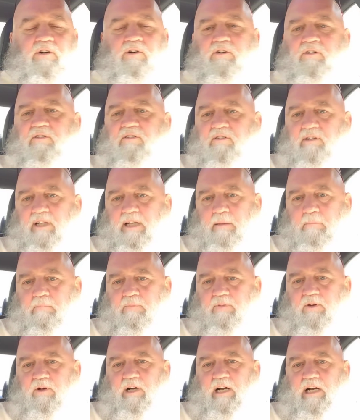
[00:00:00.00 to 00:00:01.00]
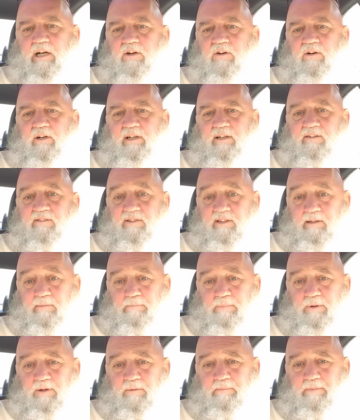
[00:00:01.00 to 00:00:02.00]
are asleep. They're hirelings in the
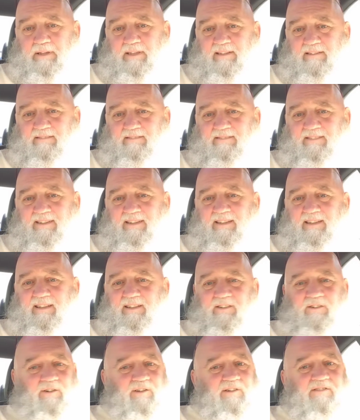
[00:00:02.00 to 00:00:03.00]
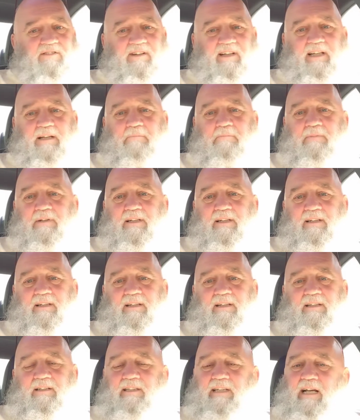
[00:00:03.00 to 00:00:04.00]
pulpit. They're asleep.
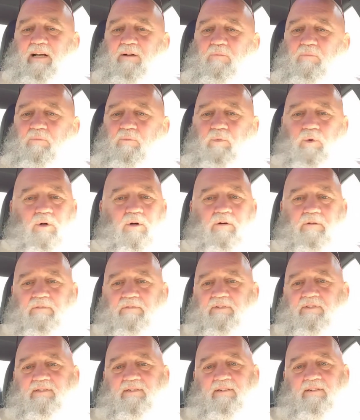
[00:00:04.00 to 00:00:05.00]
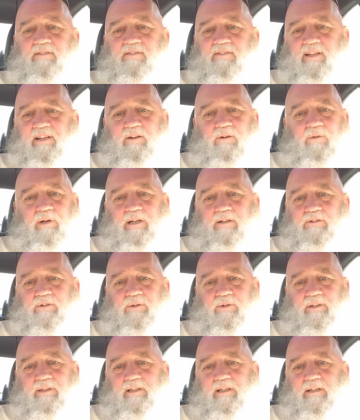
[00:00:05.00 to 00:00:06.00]
You got wolves sitting around
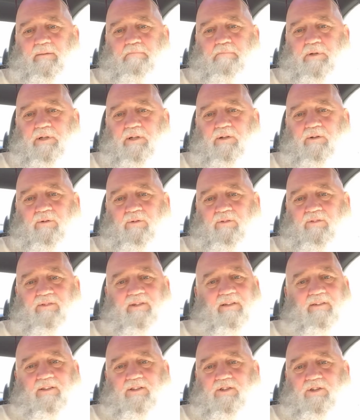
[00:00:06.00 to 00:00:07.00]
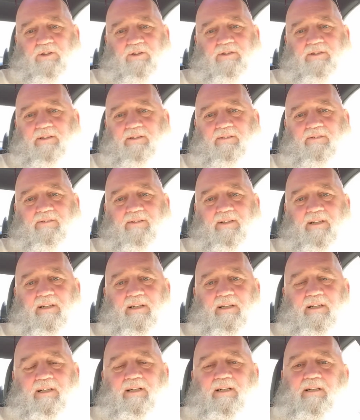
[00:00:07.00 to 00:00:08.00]
you in the pews in the churches.
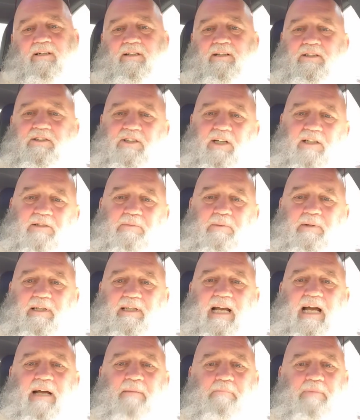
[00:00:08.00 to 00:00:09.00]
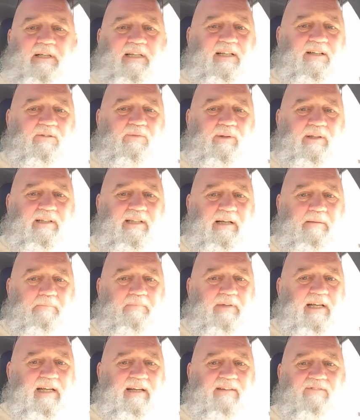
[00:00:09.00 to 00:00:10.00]
The judgment of God begins with them.
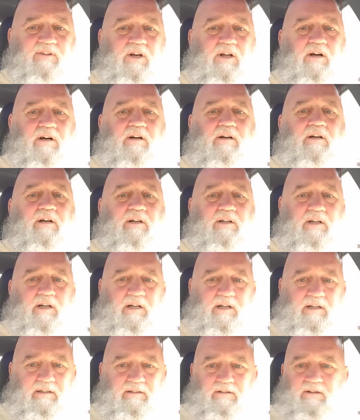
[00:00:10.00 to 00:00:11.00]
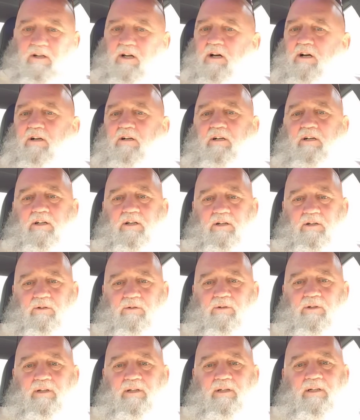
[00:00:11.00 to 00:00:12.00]
They've long
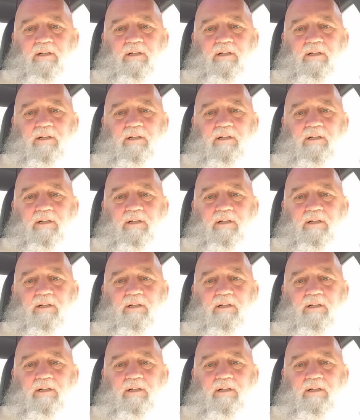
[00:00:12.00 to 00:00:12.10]
ago